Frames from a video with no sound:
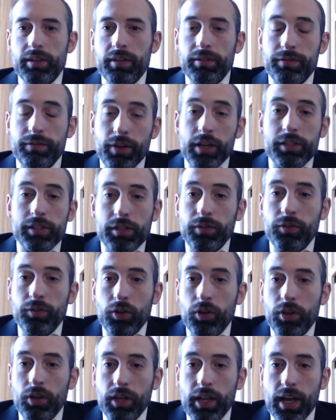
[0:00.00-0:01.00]
First of
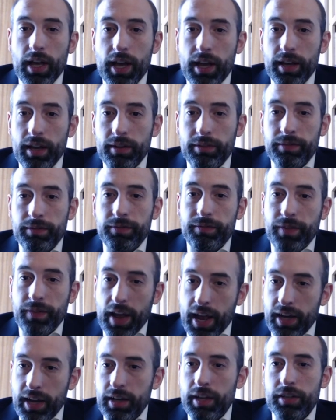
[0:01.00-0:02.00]
all, a
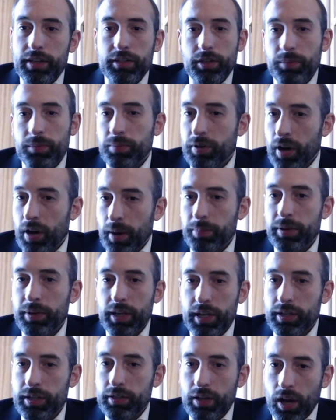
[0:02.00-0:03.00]
failure to properly
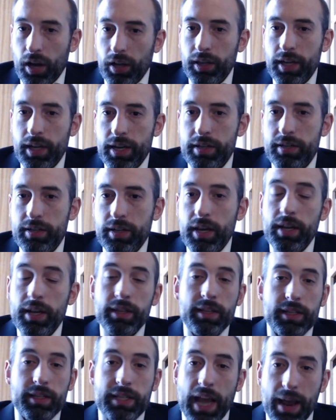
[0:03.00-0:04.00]
acknowledge
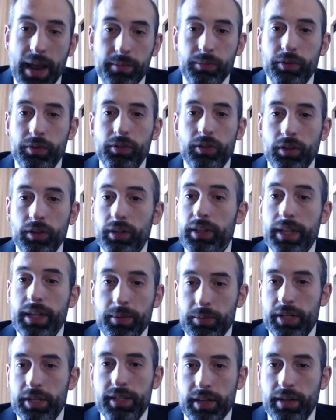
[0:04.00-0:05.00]
the temporal,
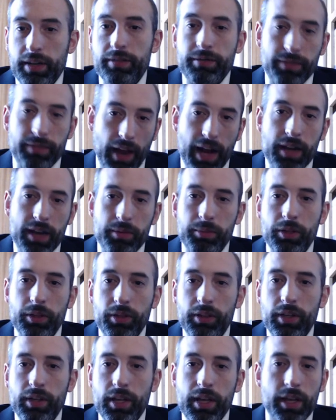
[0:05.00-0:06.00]
limited,
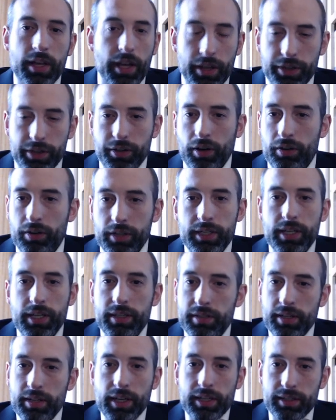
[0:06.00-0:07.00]
fallible
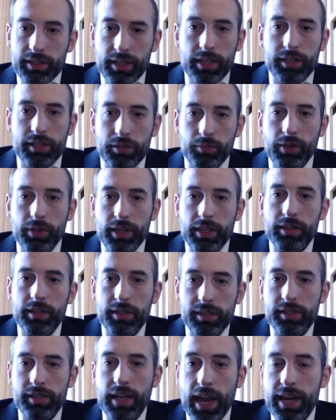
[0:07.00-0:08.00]
authorities that exist within the
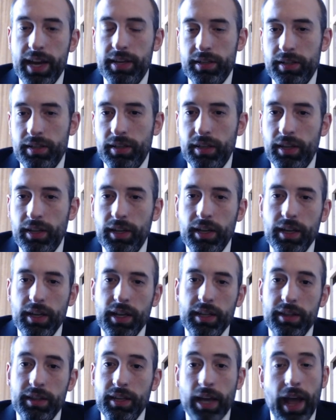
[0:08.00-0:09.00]
state
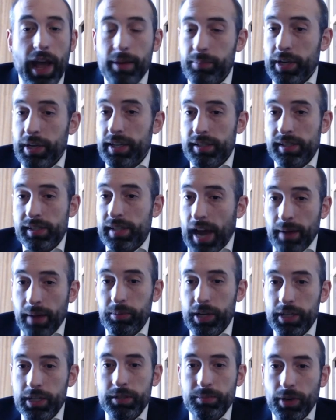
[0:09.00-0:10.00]
that have been
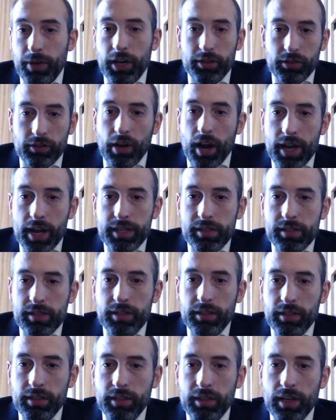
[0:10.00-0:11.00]
established by Christ
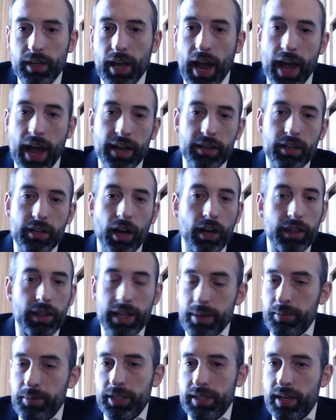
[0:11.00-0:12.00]
and are
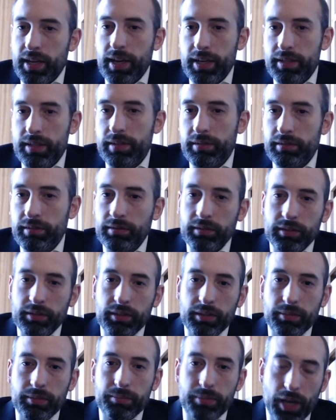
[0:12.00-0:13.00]
limited
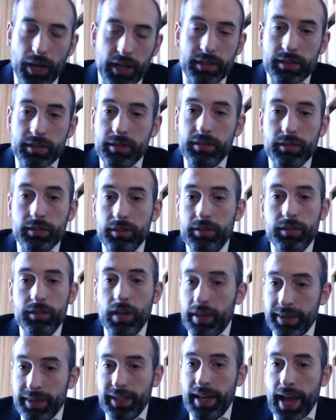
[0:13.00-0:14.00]
but
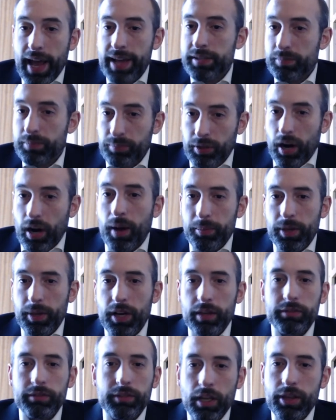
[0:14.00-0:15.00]
nonetheless
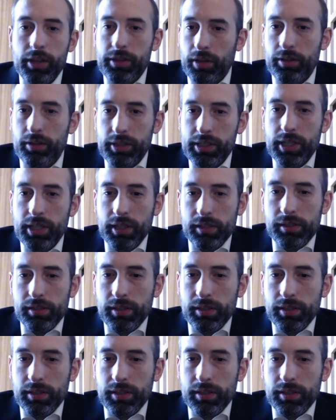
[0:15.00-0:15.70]
proper authorities.